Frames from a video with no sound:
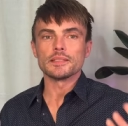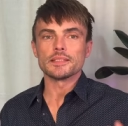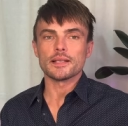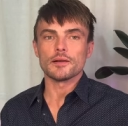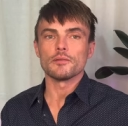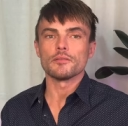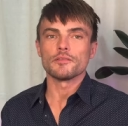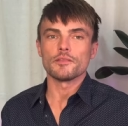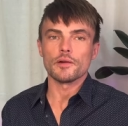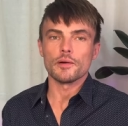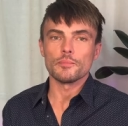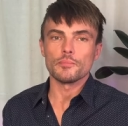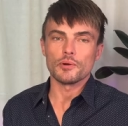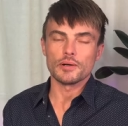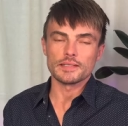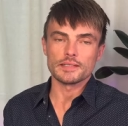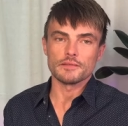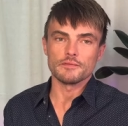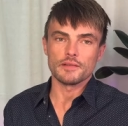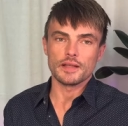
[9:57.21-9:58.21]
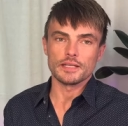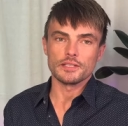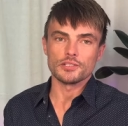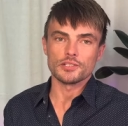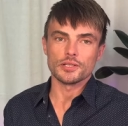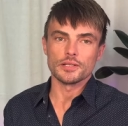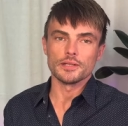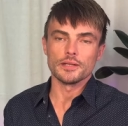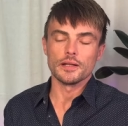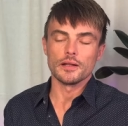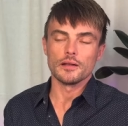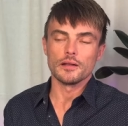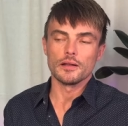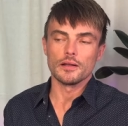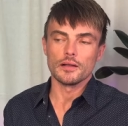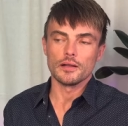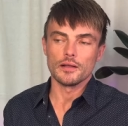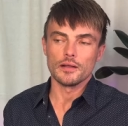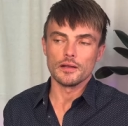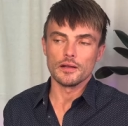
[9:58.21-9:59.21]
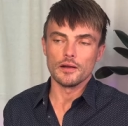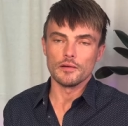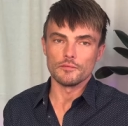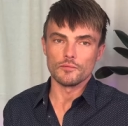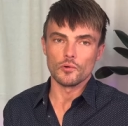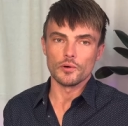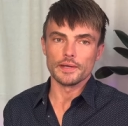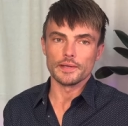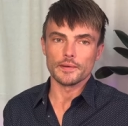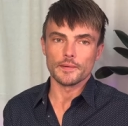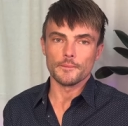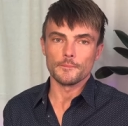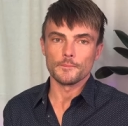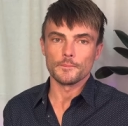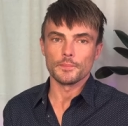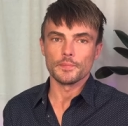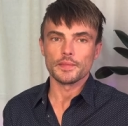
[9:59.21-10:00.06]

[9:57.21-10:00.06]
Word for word: self preservation avoider.